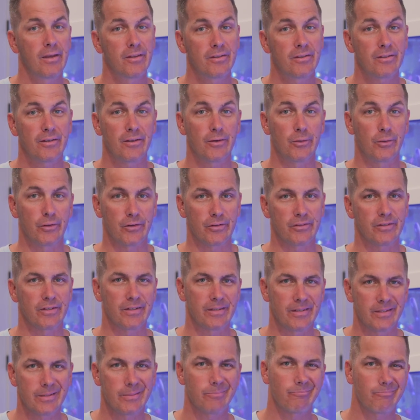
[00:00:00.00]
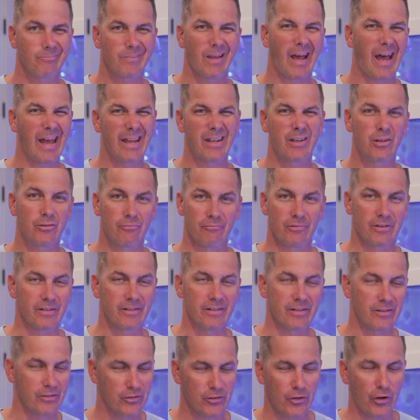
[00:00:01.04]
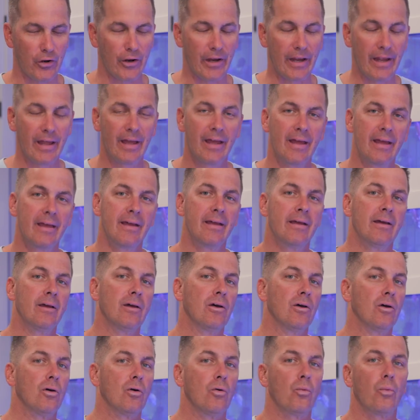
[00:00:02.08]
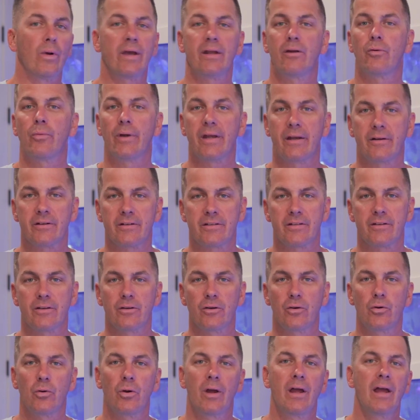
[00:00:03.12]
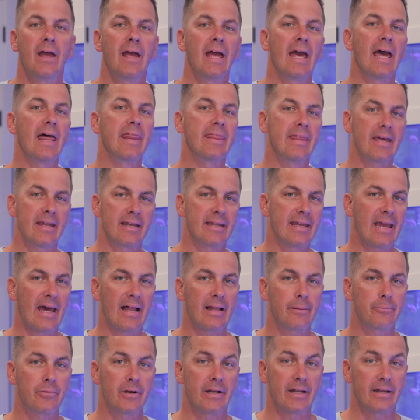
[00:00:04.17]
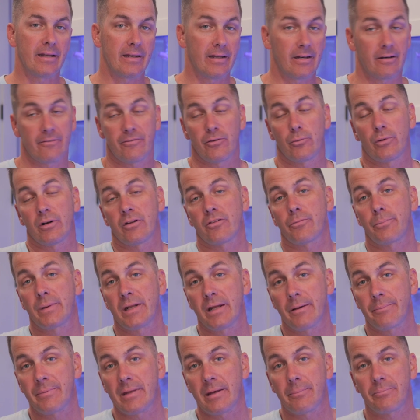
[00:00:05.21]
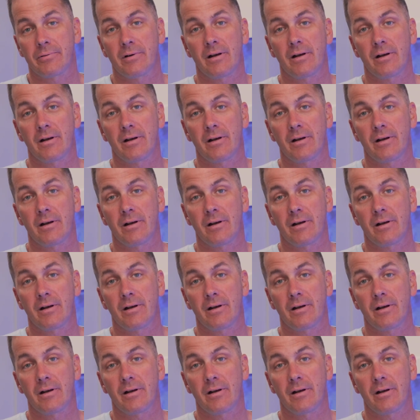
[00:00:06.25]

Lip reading: seahorses. I couldn't resist, sorry. Wait a week or two and then calibrate it. Now, if you want to speed up that